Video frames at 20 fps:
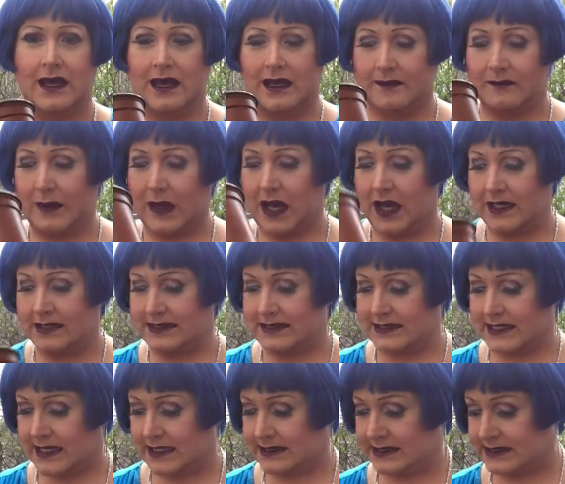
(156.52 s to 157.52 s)
pots
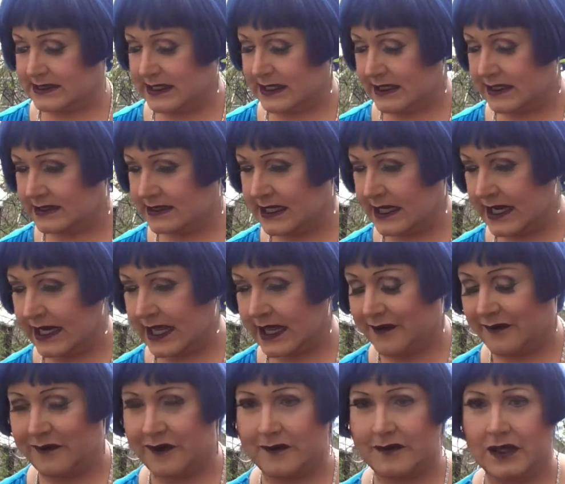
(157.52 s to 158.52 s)
that I
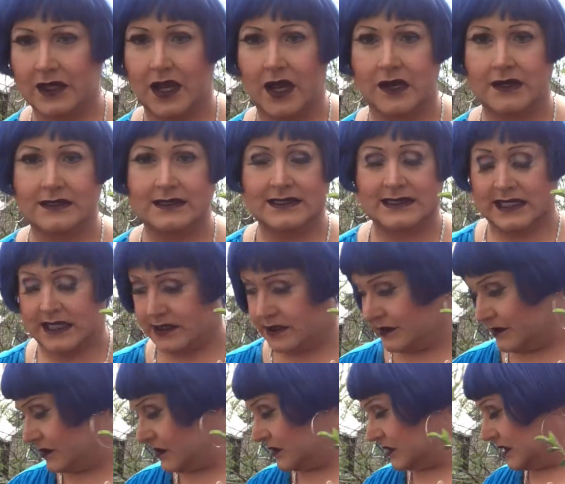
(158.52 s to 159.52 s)
get from the garden
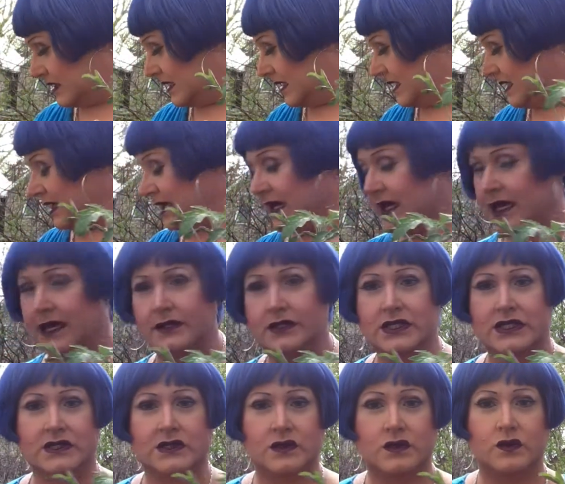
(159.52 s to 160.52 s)
centers.
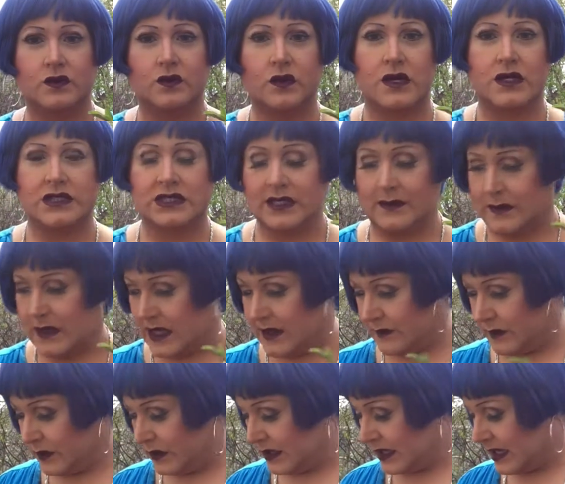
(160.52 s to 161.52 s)
Just wash them
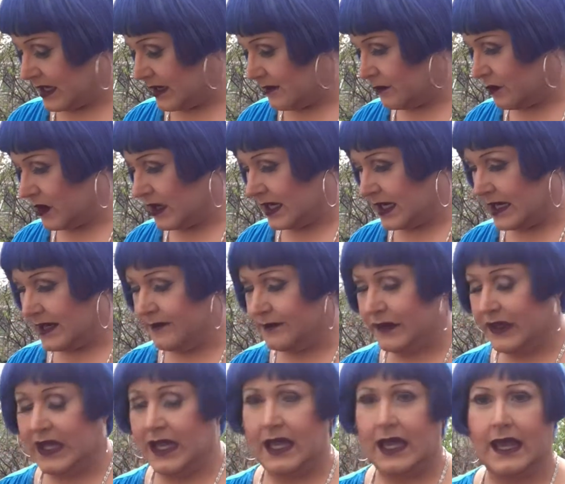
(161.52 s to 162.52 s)
up, get them ready,
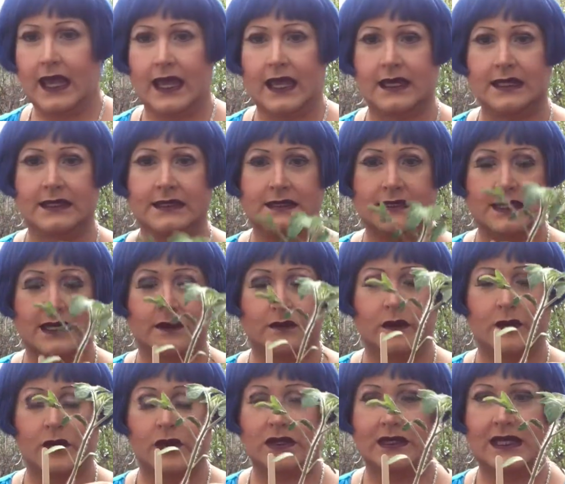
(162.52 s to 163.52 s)
and
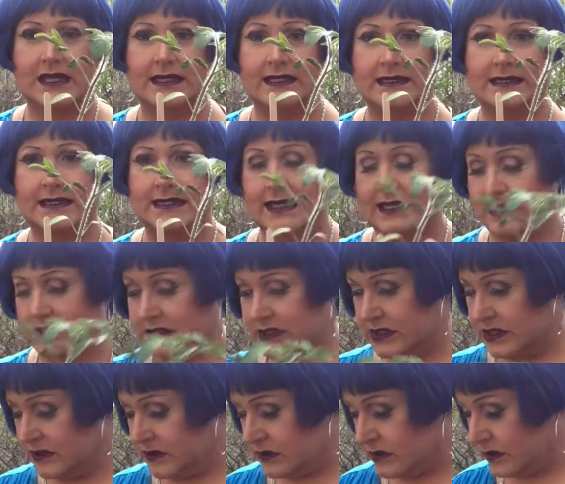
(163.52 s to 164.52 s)
we'll put these
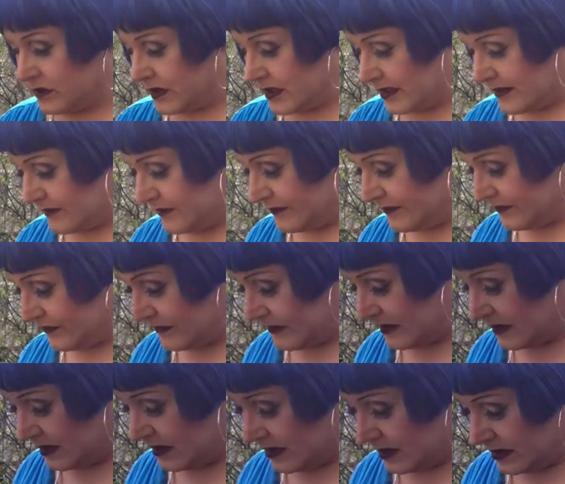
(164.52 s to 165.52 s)
into
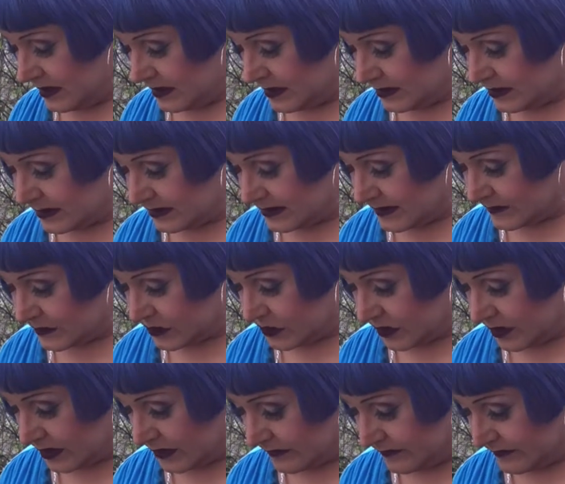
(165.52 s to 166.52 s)
some
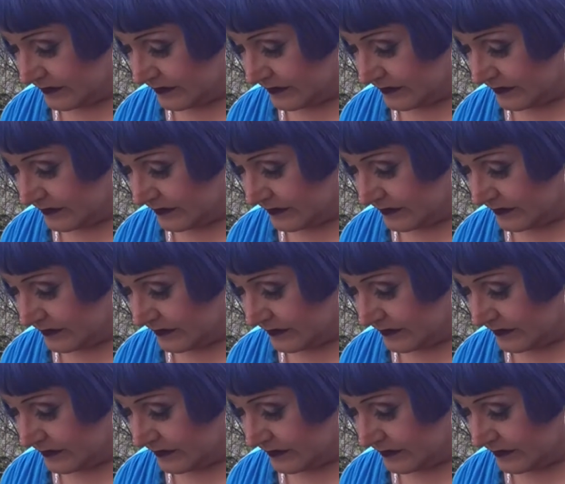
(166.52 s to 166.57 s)
soil.